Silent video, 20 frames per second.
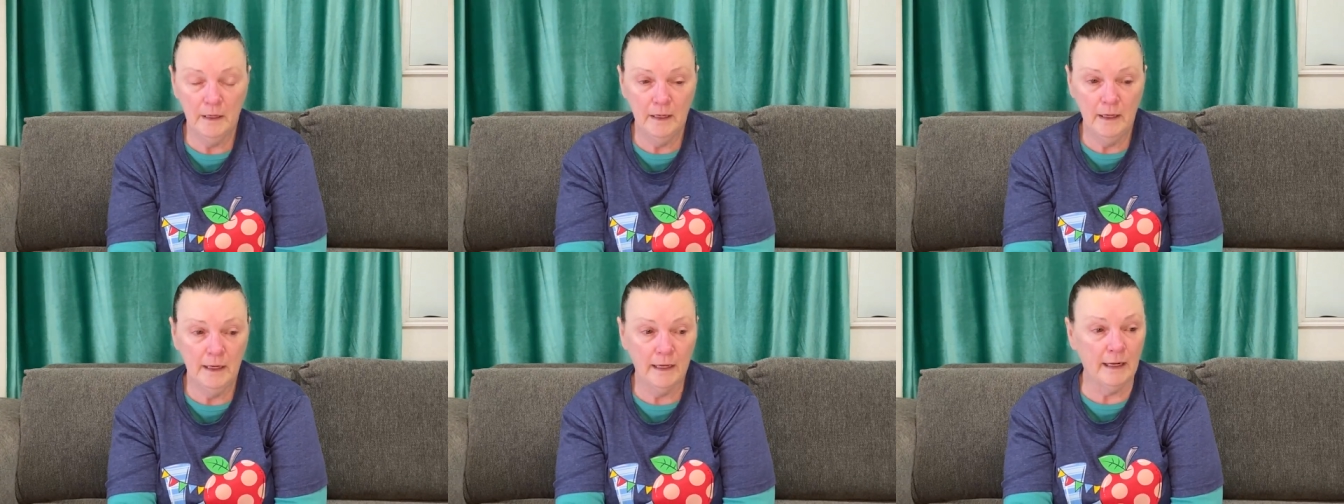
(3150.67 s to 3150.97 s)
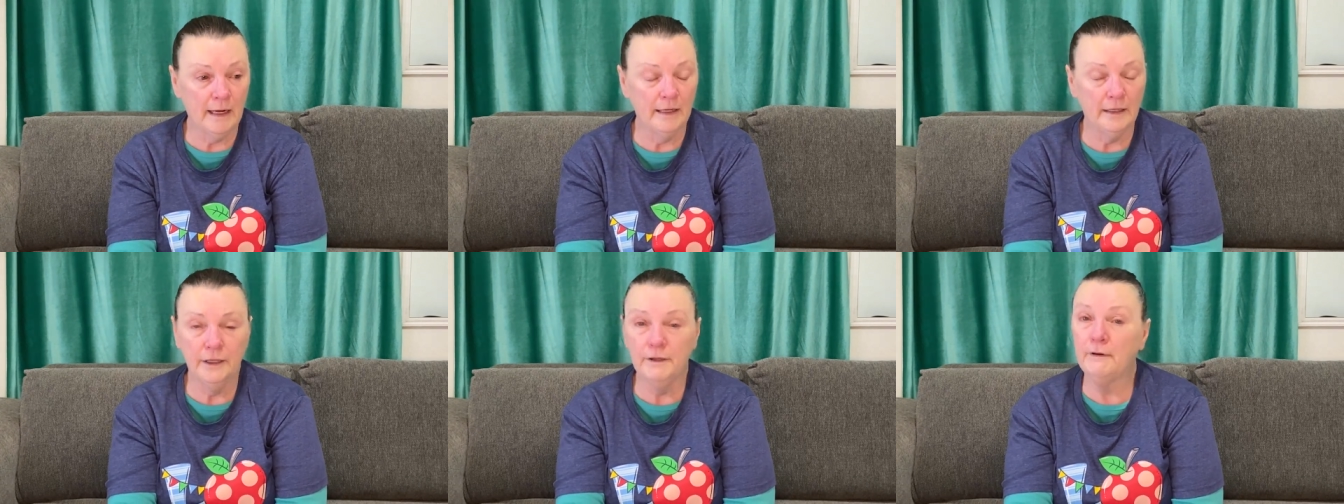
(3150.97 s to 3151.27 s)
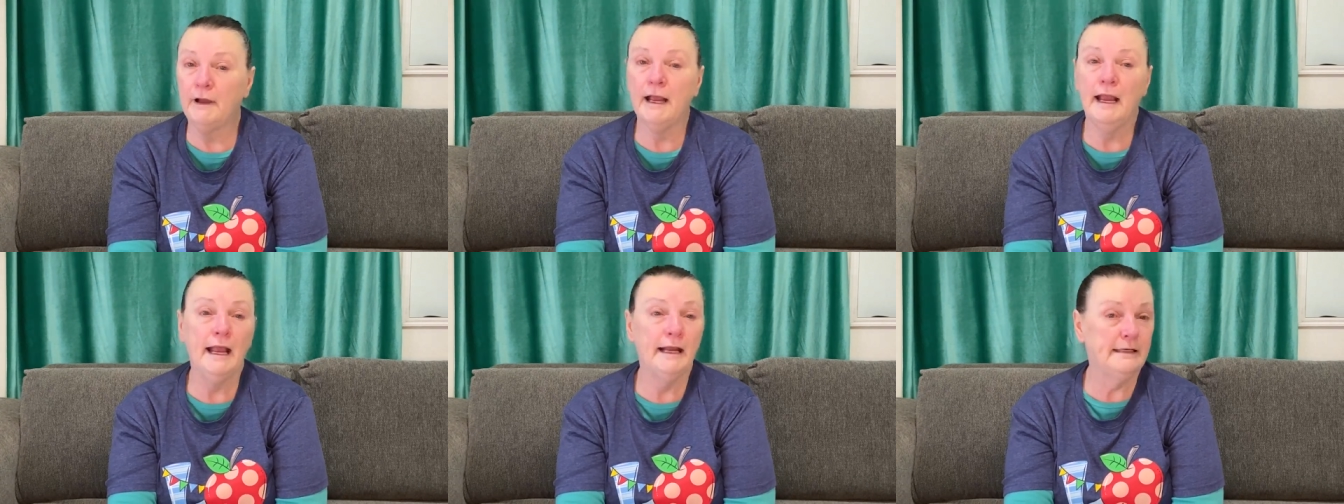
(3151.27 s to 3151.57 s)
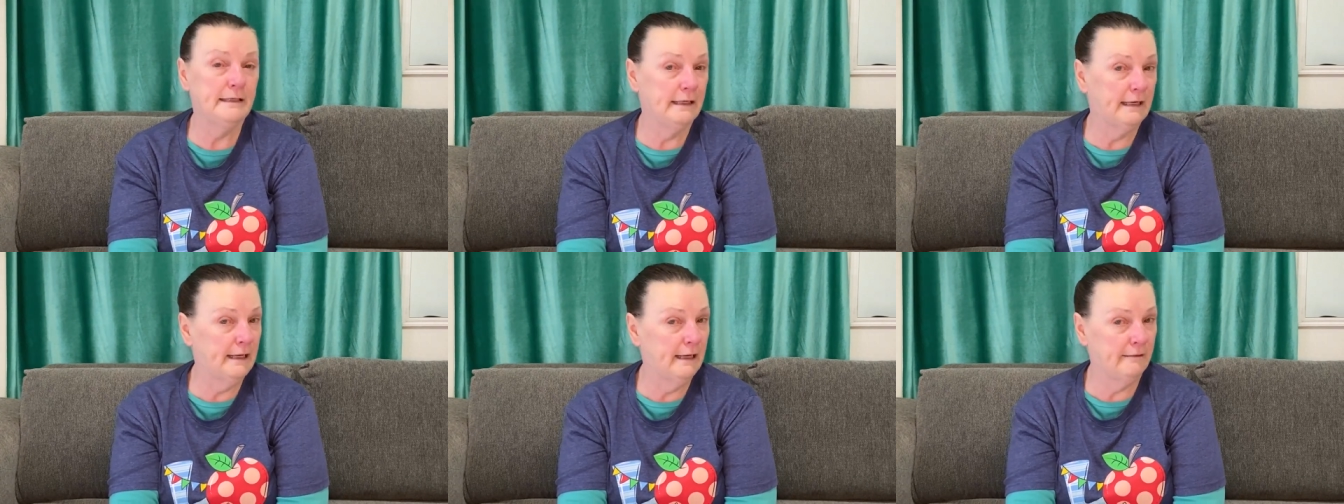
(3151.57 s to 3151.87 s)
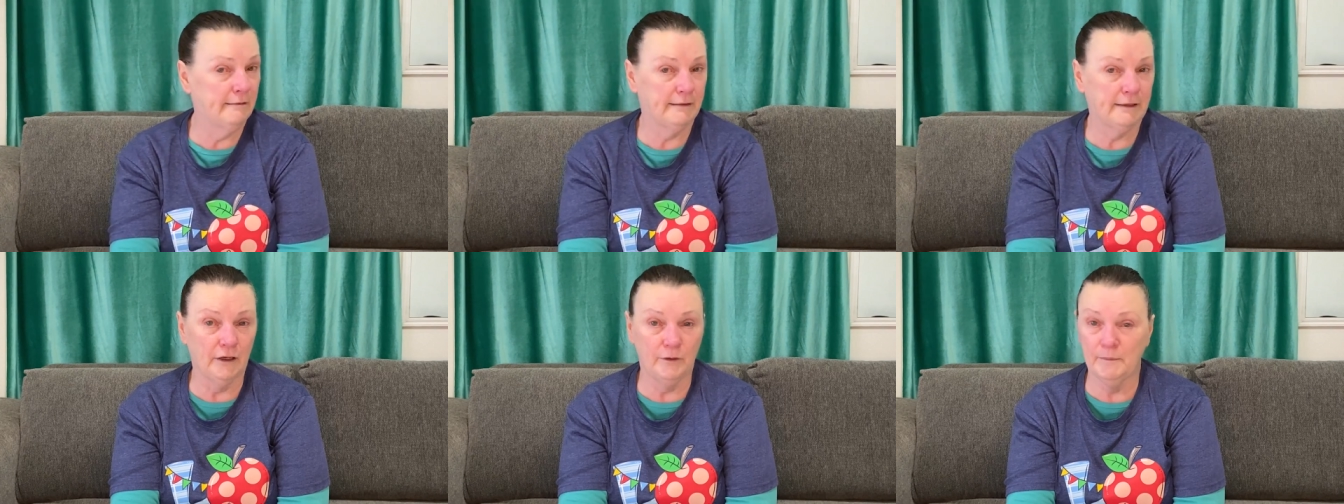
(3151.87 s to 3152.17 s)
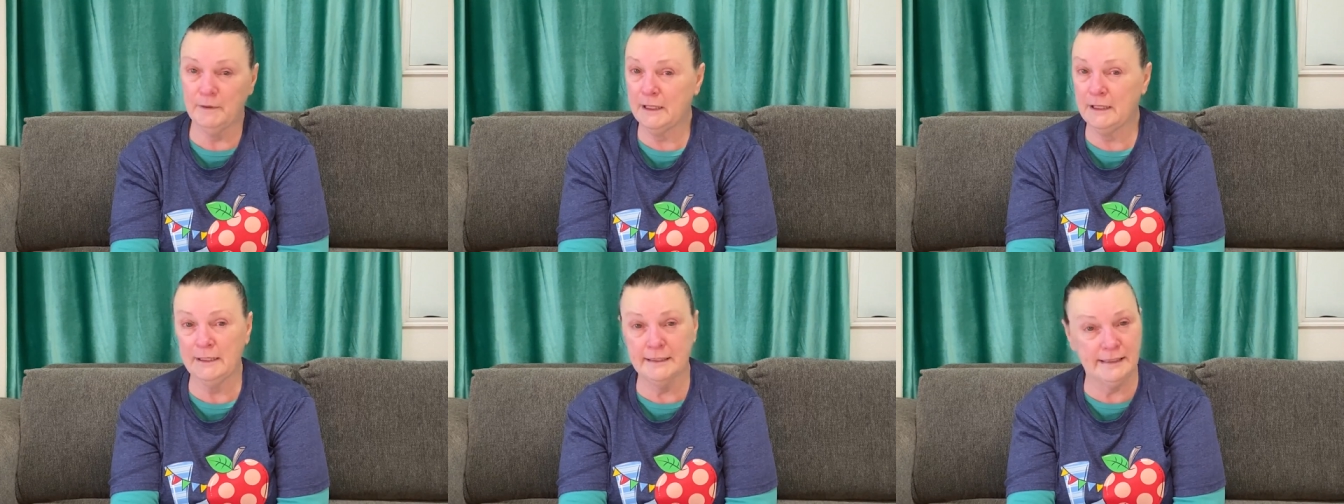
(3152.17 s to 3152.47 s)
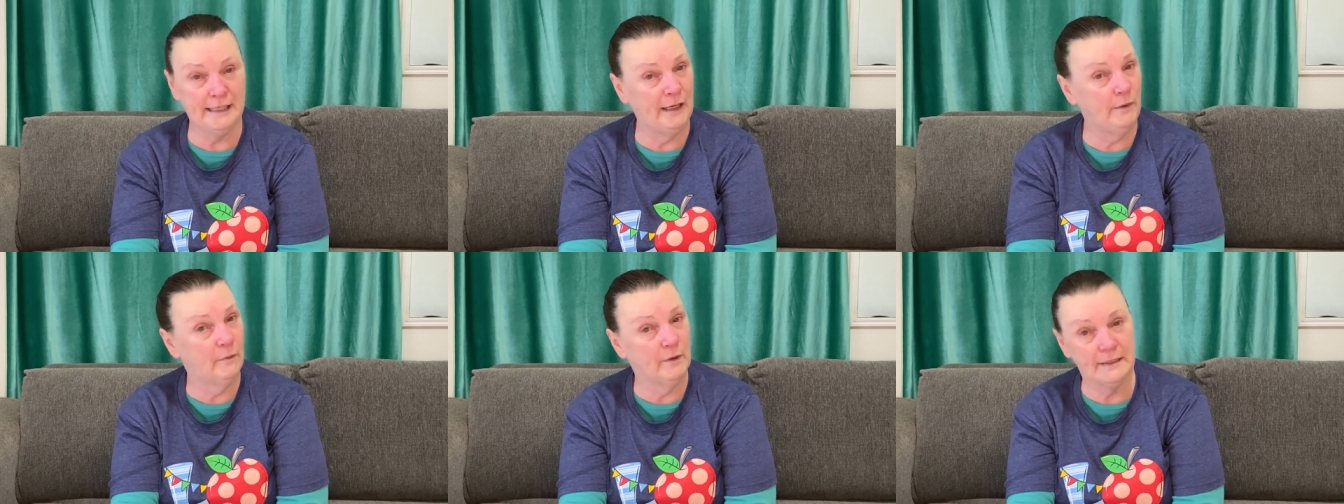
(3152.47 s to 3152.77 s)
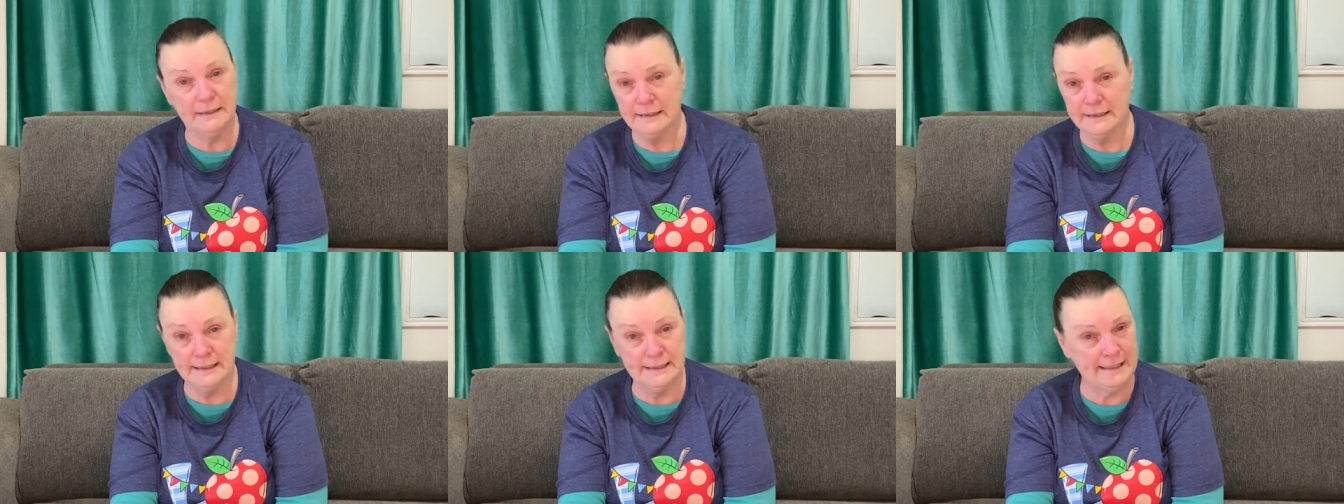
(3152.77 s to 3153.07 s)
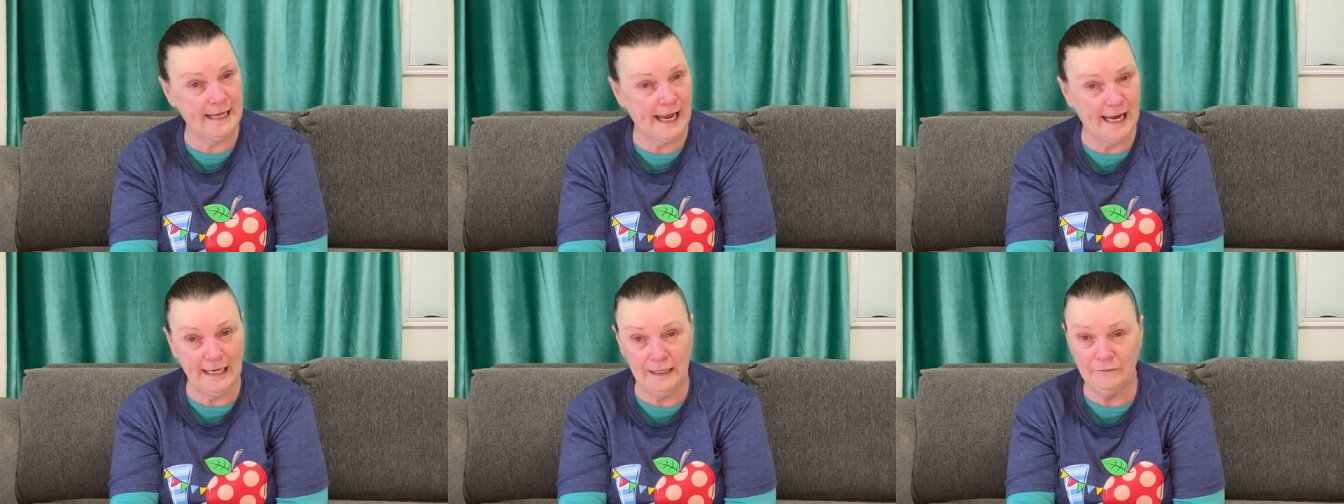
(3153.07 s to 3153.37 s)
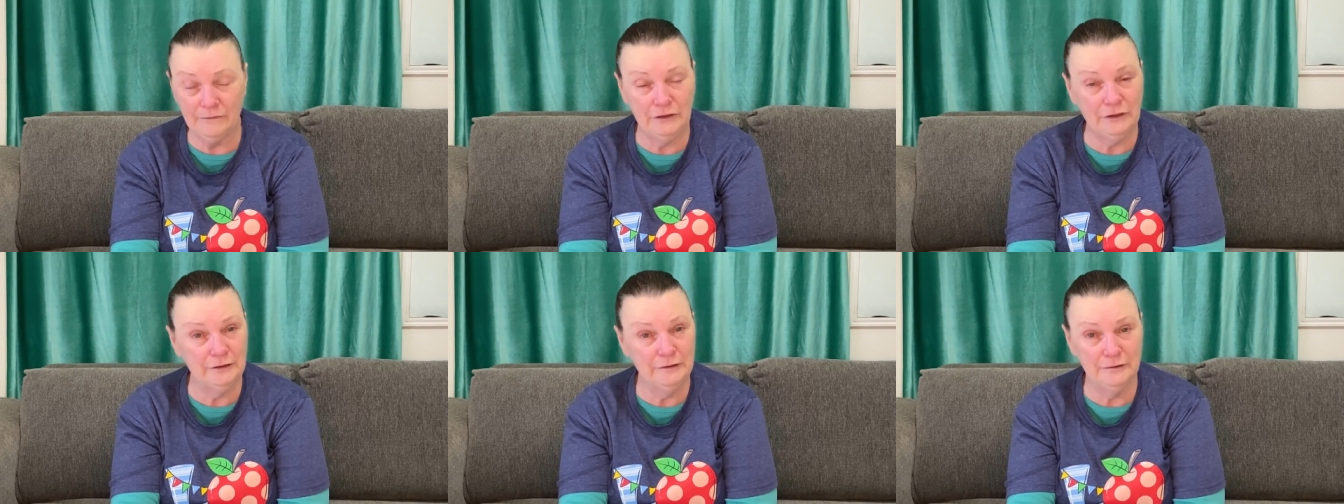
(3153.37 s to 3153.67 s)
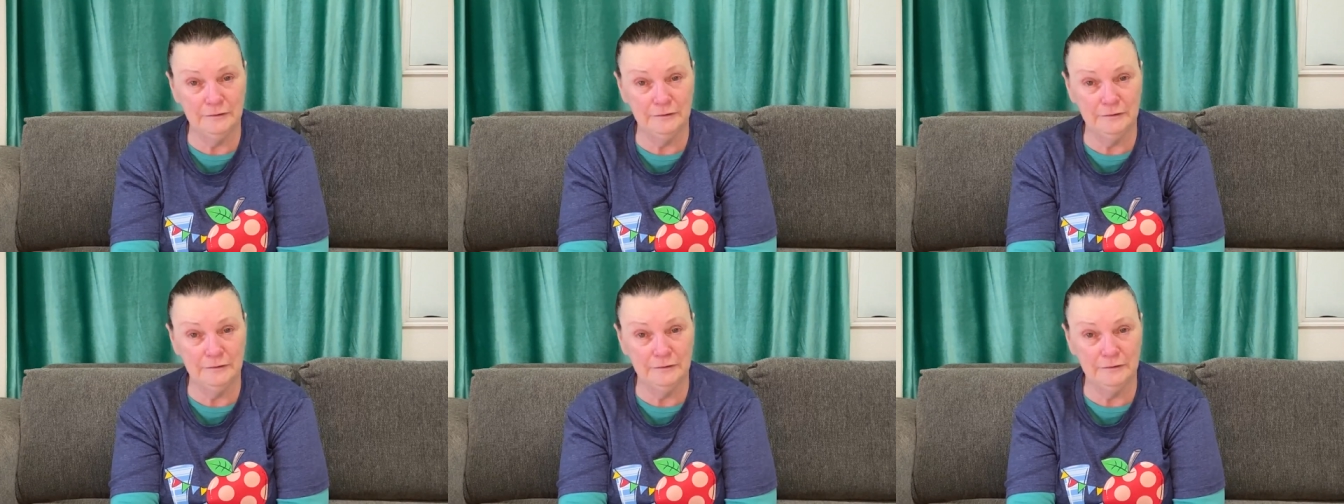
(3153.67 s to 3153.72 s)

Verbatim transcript: And I knew I had to get there because he wasn't saved.